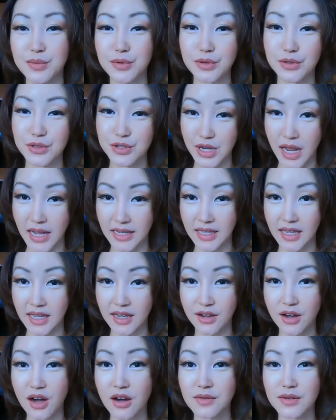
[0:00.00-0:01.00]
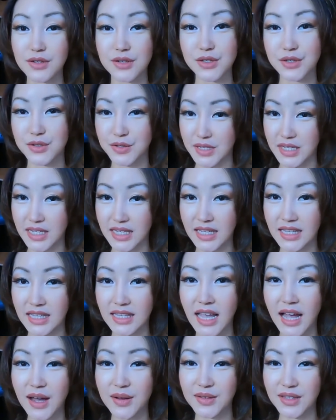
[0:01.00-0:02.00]
book jacket cover shooting
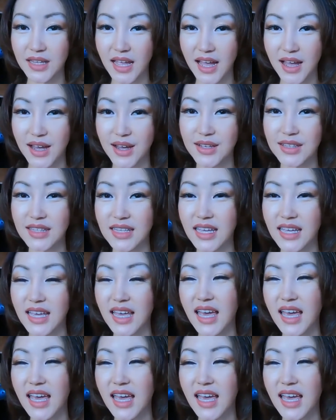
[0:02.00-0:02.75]
in downtown.